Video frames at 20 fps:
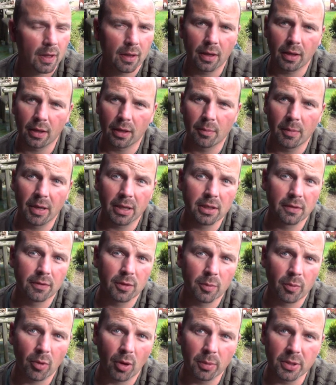Many of
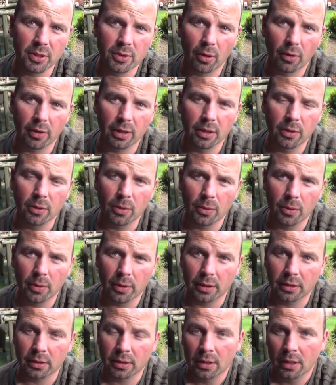you probably already know
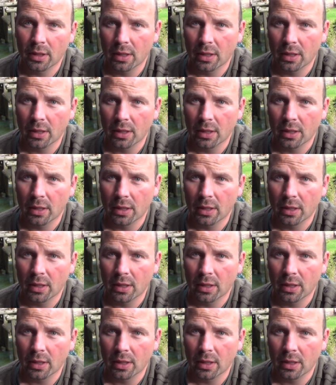that